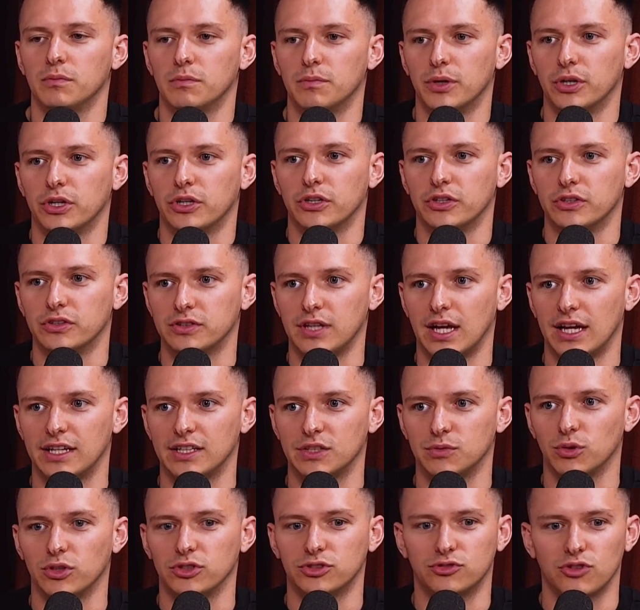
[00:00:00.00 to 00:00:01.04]
because that
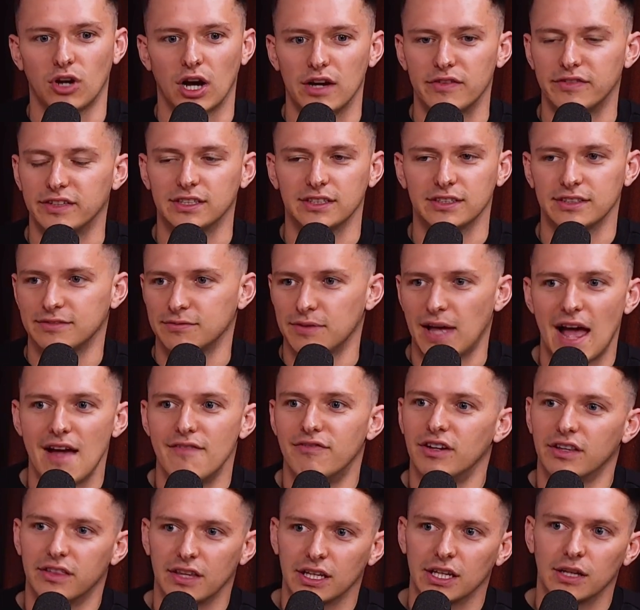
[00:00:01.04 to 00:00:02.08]
is what's driving
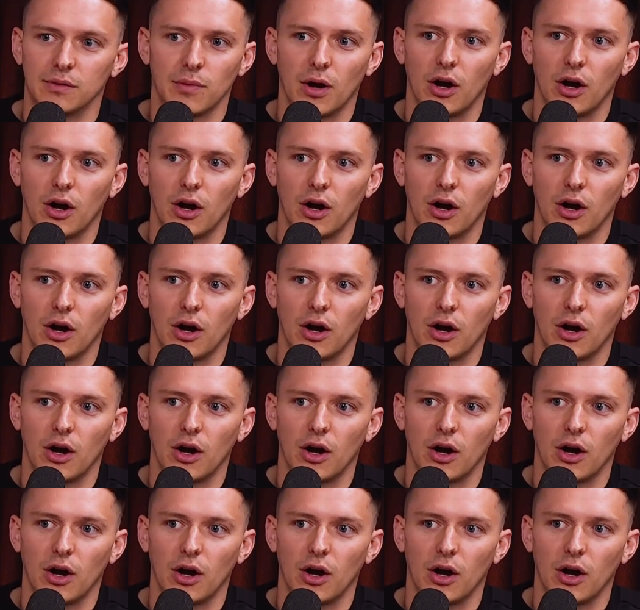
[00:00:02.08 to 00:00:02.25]
everything in